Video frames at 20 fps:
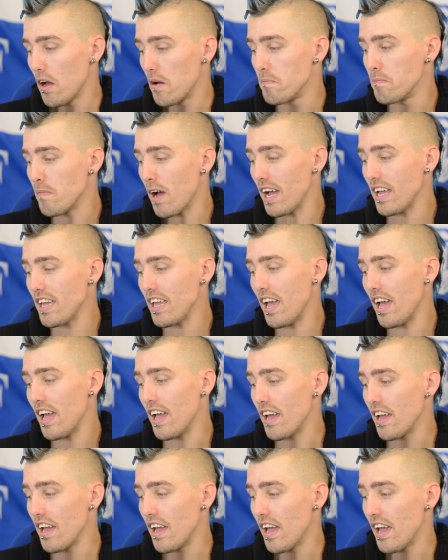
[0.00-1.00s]

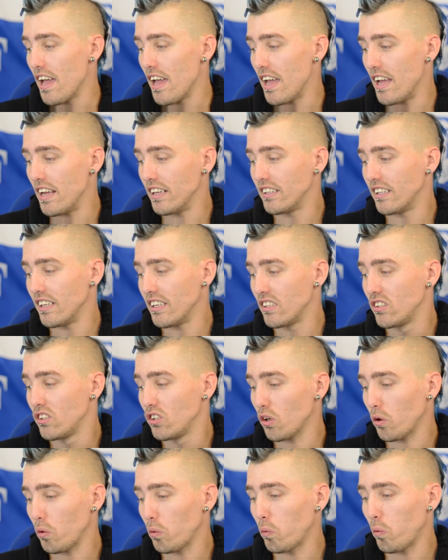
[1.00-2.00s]
May hits it
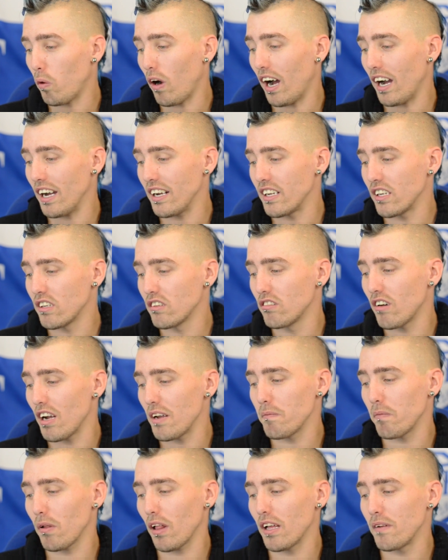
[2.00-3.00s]
just wide.
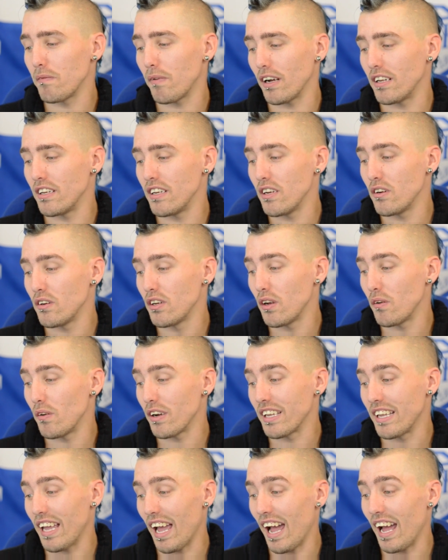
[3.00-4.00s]
Great play by Newhue
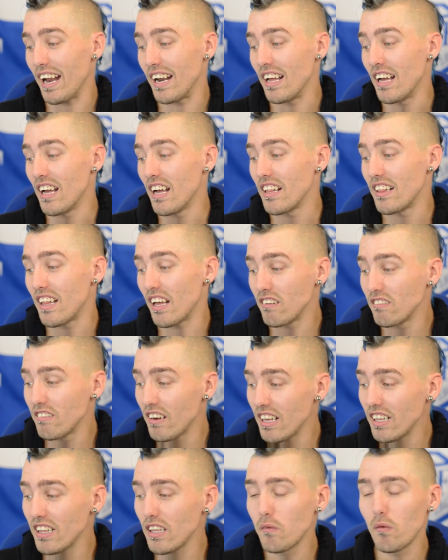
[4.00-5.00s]
again. They're
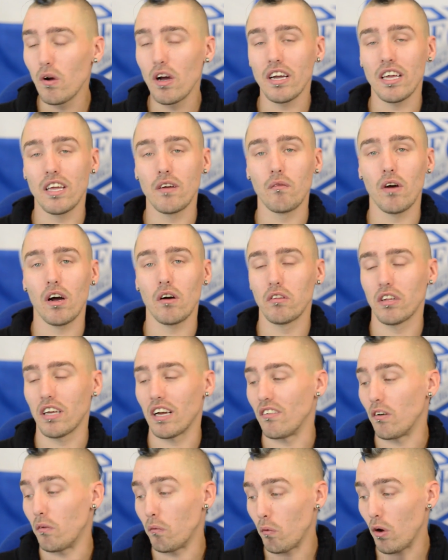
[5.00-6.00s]
really working well
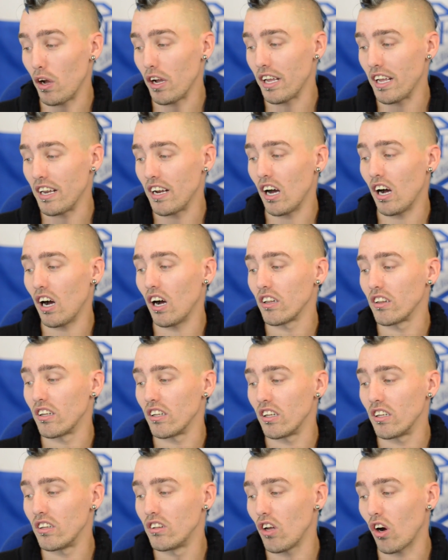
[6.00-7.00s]
together and working hard.
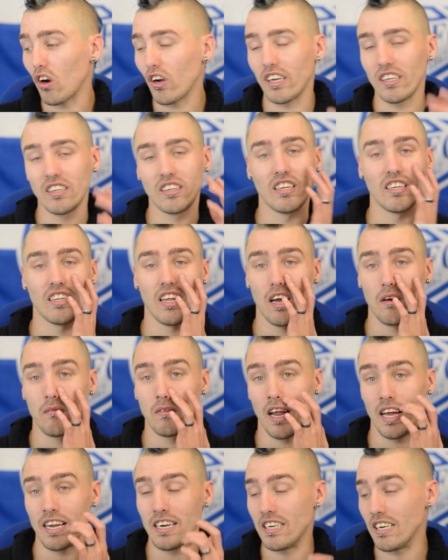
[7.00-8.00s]
There's a dogged
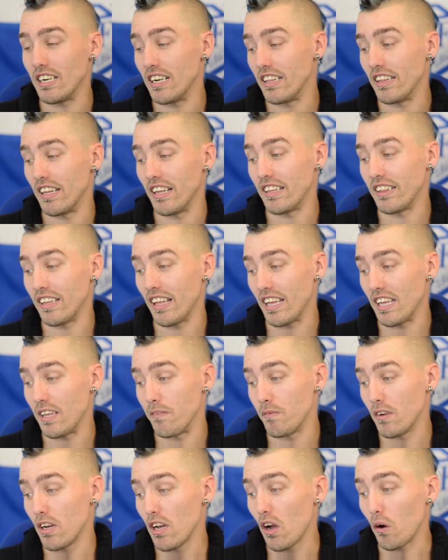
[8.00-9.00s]
determination in this
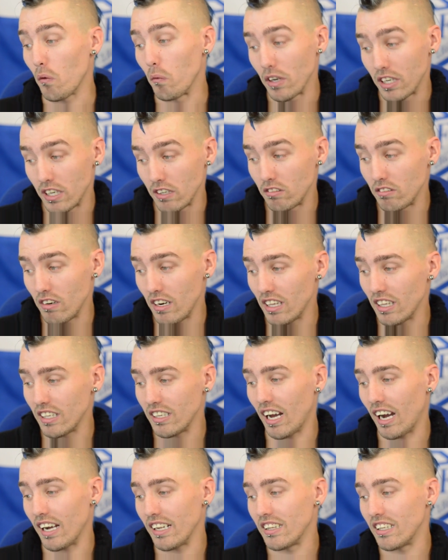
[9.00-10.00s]
team, which is really
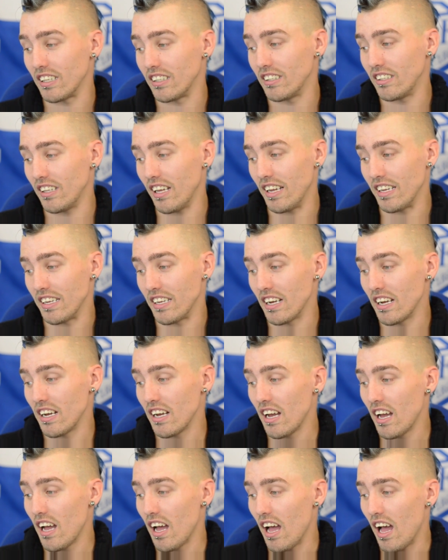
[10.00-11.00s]
nice to see.
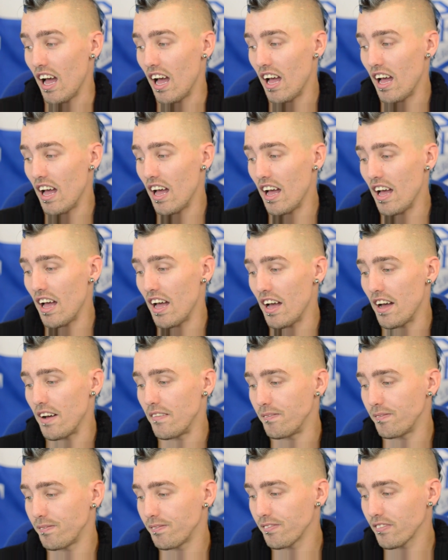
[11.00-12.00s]

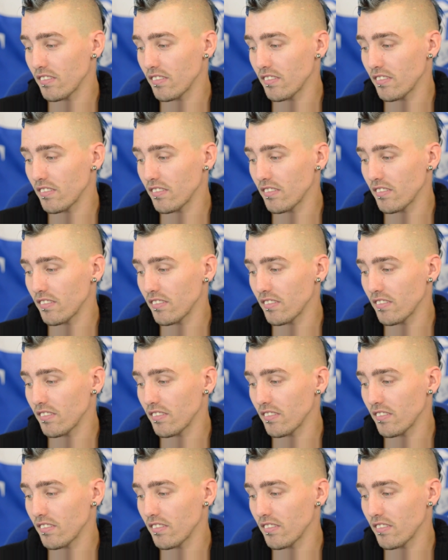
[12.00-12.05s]
The